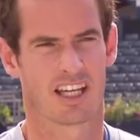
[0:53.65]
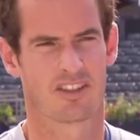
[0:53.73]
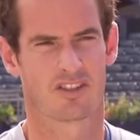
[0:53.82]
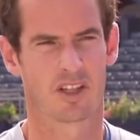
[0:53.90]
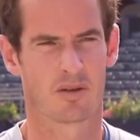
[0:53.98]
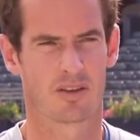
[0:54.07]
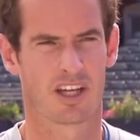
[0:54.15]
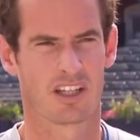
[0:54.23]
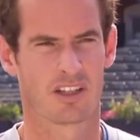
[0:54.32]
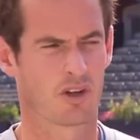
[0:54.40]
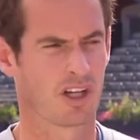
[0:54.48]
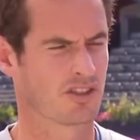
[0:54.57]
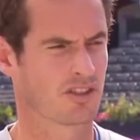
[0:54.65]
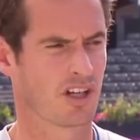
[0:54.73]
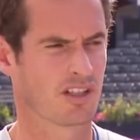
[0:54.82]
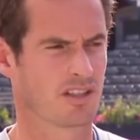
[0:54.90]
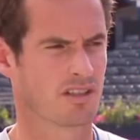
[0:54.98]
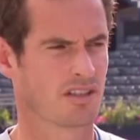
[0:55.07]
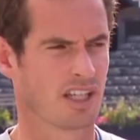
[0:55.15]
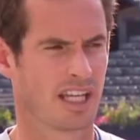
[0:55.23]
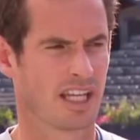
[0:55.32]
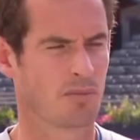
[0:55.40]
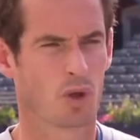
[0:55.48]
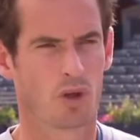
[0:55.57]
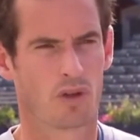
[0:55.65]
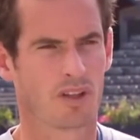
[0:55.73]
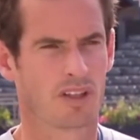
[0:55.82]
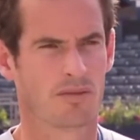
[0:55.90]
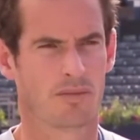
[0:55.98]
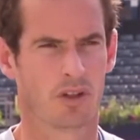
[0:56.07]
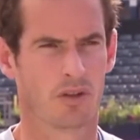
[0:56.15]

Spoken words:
can't say with any great certainty anymore that